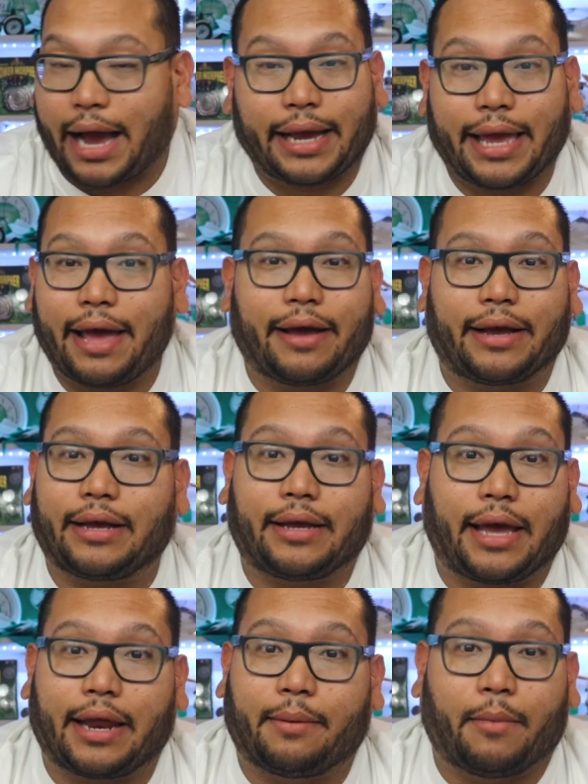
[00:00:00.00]
I can't
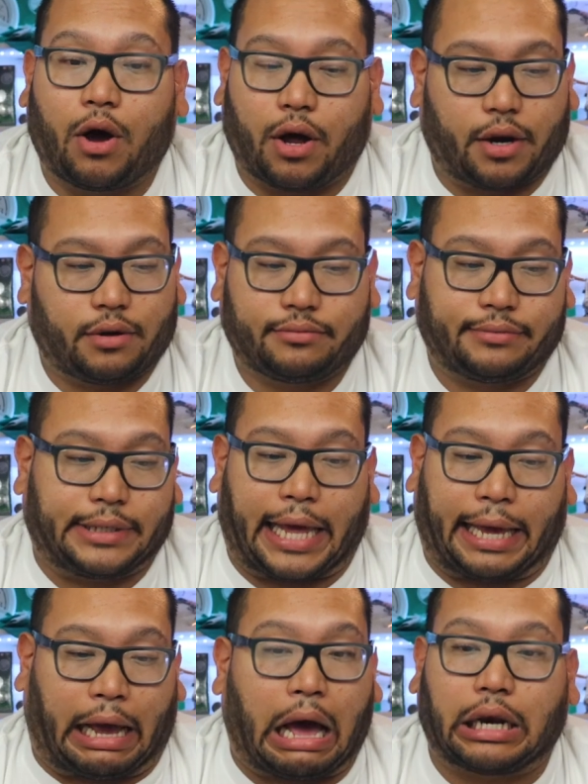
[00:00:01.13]
get them on.
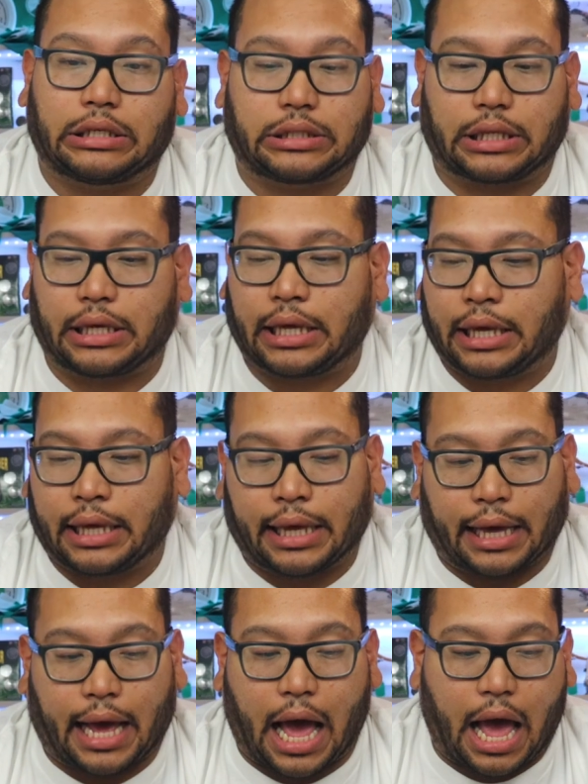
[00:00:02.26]
Like, honestly,
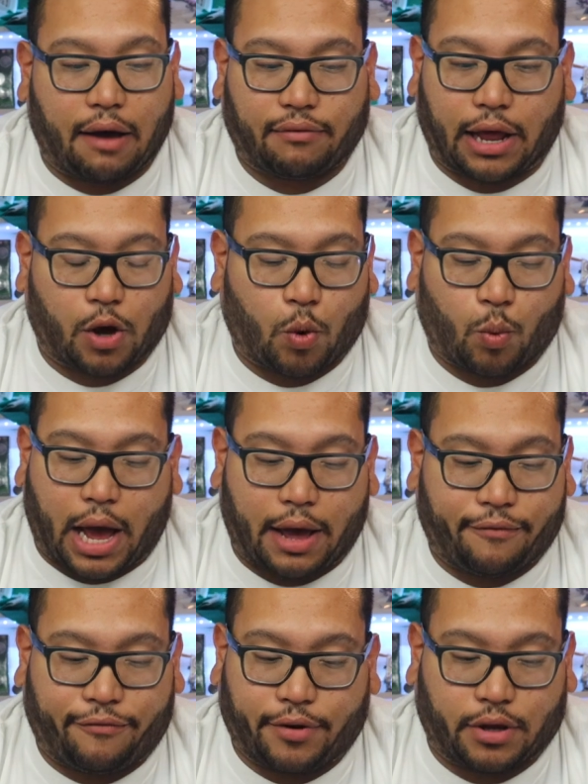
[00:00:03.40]
I have like a
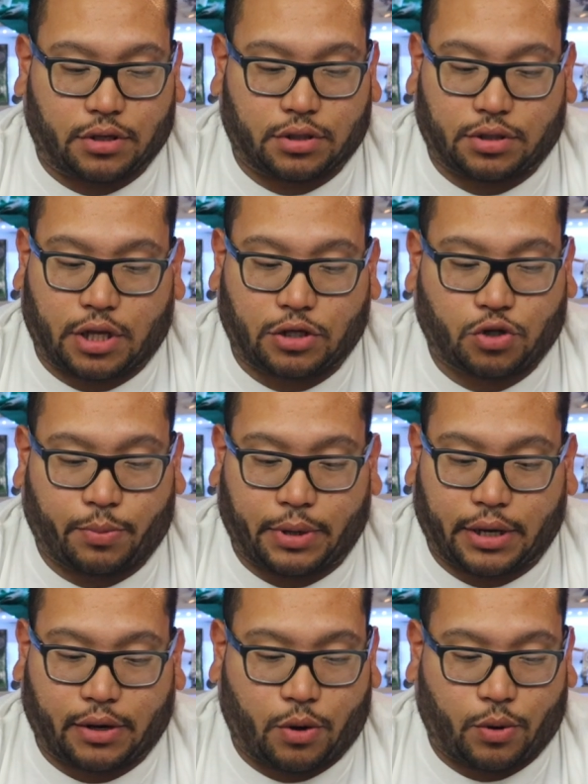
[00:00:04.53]
wide foot. They told me
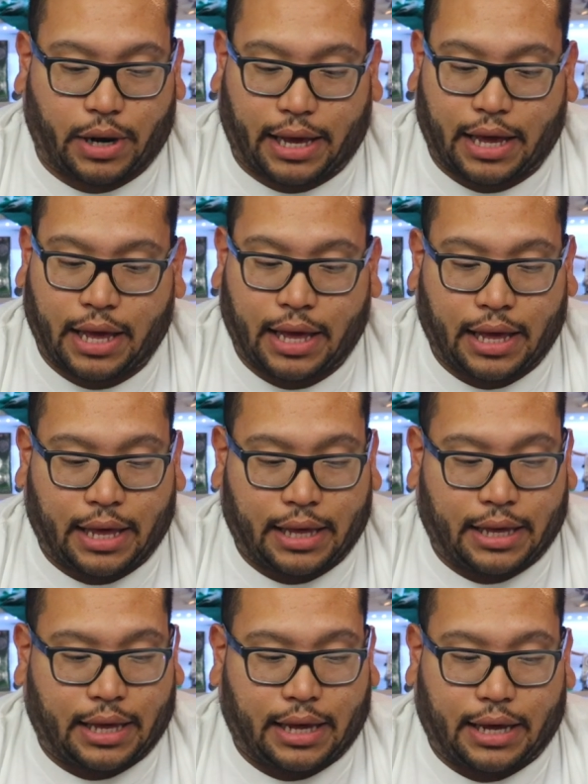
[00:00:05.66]
to go like
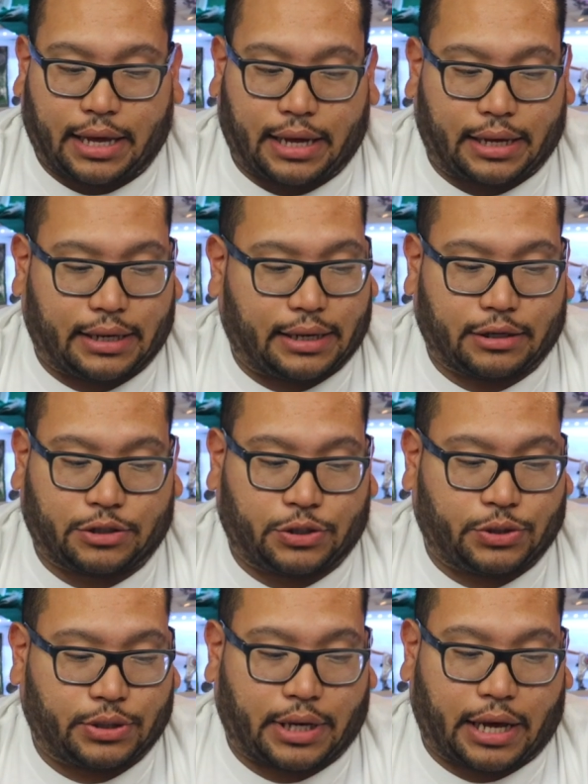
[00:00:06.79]
a,
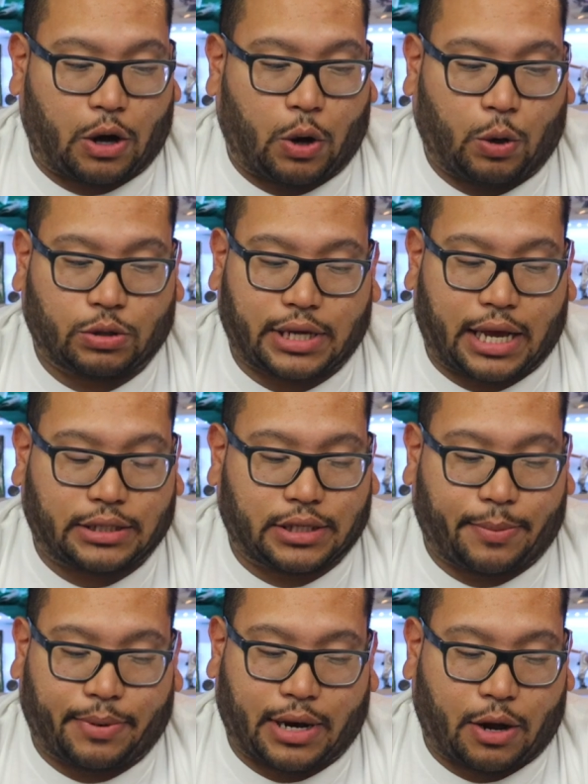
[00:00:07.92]
like a whole size
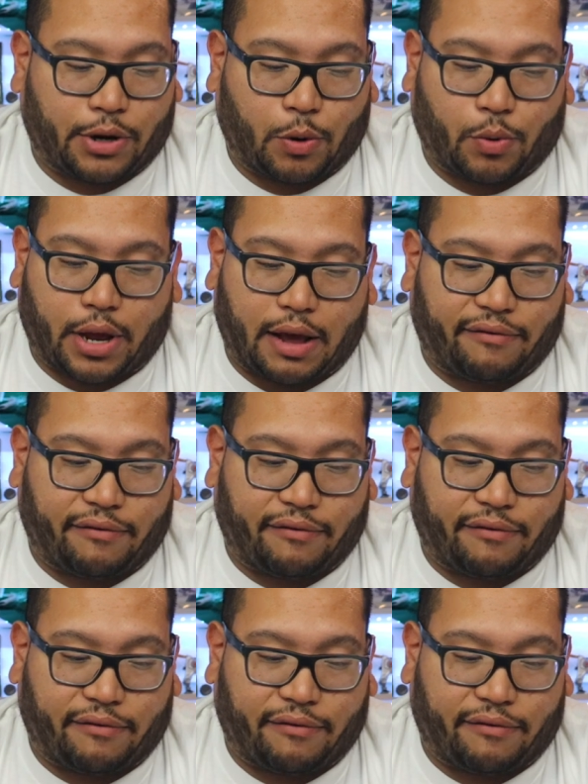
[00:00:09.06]
up, and I only went